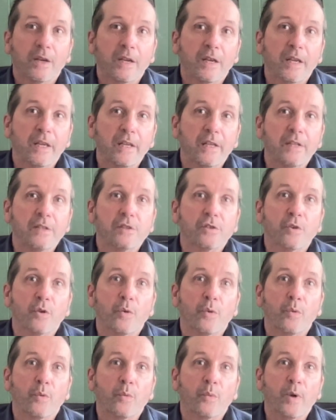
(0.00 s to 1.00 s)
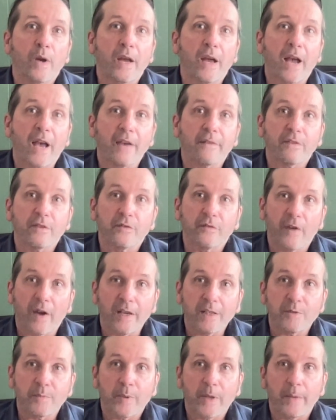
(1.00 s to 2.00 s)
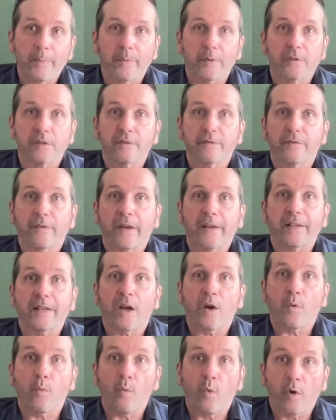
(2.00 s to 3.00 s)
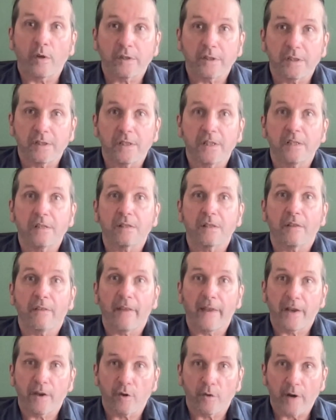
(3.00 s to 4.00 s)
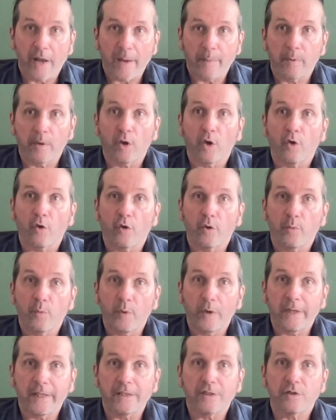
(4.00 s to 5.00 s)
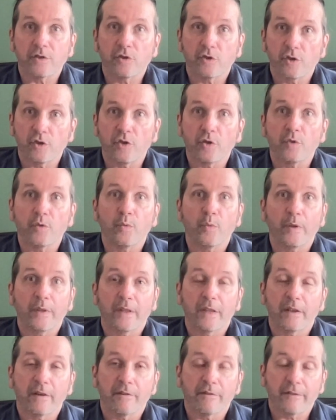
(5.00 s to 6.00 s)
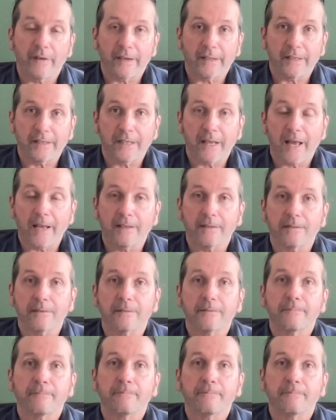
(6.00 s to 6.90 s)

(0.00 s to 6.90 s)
is where I've advised people to find out what it is that they are unable or unwilling to do with their affected hand.